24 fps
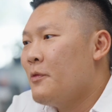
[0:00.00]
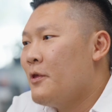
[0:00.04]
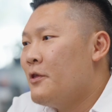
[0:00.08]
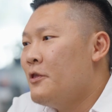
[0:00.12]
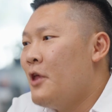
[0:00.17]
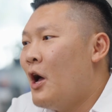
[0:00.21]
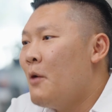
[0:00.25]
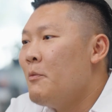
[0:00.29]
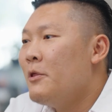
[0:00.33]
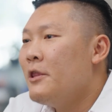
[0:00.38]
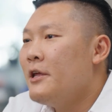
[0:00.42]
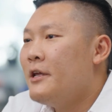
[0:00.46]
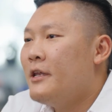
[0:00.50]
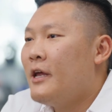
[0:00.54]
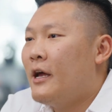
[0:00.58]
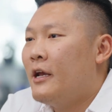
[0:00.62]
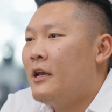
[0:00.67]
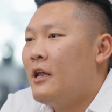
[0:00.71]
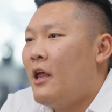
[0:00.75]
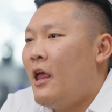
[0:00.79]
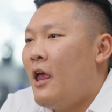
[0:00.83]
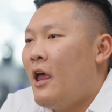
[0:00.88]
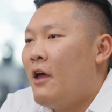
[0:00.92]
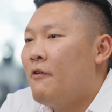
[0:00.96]
Normally
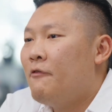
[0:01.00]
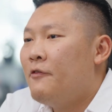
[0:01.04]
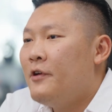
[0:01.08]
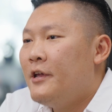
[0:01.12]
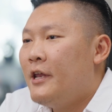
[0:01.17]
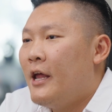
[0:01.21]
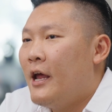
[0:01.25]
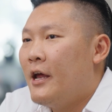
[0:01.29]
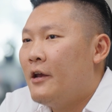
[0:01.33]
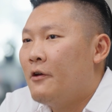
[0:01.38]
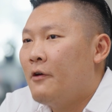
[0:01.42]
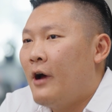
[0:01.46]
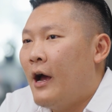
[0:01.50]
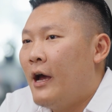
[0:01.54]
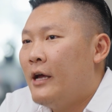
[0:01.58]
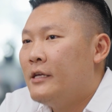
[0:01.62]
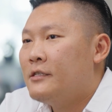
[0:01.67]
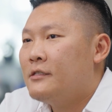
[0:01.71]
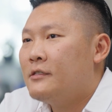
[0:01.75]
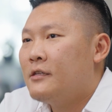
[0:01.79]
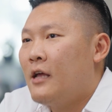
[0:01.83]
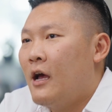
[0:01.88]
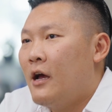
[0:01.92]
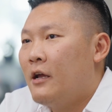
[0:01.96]
that every day though I
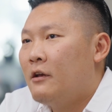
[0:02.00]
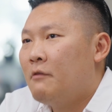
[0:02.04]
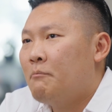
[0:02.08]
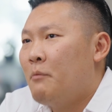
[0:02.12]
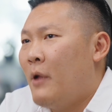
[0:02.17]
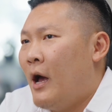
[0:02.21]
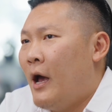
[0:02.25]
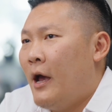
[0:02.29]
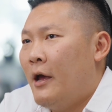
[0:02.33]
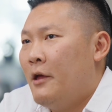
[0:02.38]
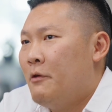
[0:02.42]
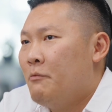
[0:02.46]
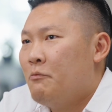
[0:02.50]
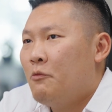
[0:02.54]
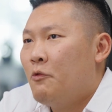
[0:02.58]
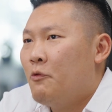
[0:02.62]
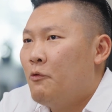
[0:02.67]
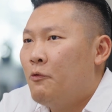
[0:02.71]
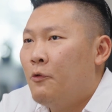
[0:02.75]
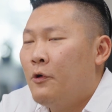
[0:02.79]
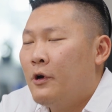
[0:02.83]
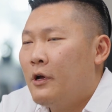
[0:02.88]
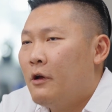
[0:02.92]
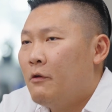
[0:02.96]
start by
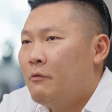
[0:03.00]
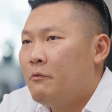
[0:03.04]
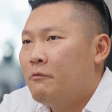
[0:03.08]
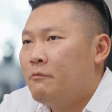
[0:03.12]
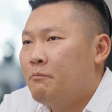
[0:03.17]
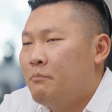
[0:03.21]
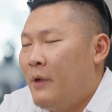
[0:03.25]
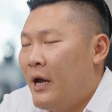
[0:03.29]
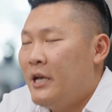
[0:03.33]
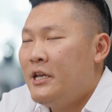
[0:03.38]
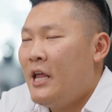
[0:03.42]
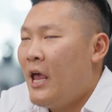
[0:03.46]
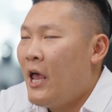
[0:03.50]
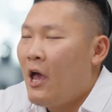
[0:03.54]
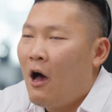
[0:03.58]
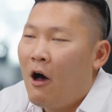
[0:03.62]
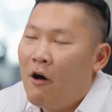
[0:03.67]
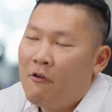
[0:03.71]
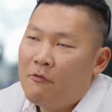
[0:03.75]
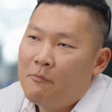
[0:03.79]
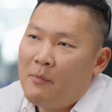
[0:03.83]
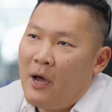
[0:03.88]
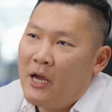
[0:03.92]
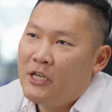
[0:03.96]
my day
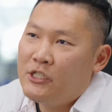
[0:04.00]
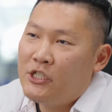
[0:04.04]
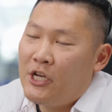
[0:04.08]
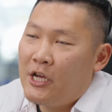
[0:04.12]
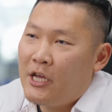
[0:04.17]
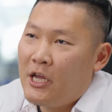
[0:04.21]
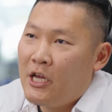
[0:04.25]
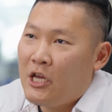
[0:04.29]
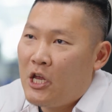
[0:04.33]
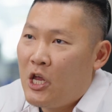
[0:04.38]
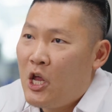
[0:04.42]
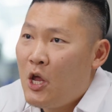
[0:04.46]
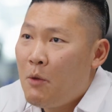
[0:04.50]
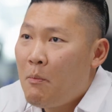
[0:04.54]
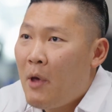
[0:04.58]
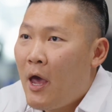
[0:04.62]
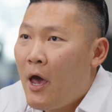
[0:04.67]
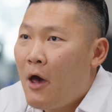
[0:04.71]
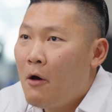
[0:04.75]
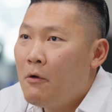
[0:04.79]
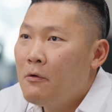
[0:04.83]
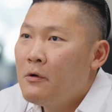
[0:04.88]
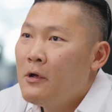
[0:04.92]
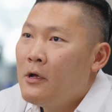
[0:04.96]
off by checking
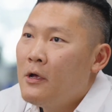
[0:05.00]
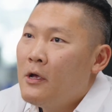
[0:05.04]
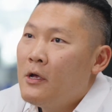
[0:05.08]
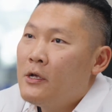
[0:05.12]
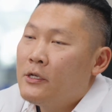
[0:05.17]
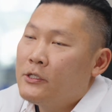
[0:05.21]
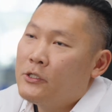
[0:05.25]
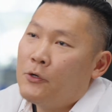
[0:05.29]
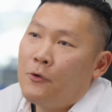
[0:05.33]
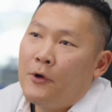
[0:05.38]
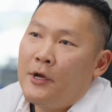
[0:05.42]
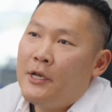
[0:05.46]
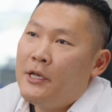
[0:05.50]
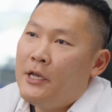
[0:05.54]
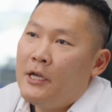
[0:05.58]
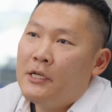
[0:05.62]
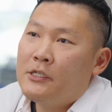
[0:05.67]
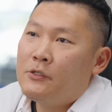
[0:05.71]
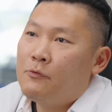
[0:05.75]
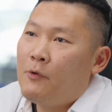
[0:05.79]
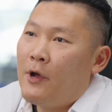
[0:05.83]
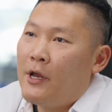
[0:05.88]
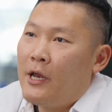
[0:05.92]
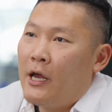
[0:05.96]
email. So in
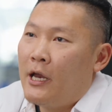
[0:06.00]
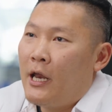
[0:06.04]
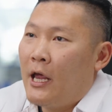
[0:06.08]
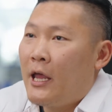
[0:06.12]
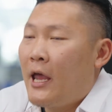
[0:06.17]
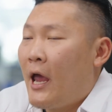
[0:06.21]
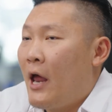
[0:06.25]
this way that I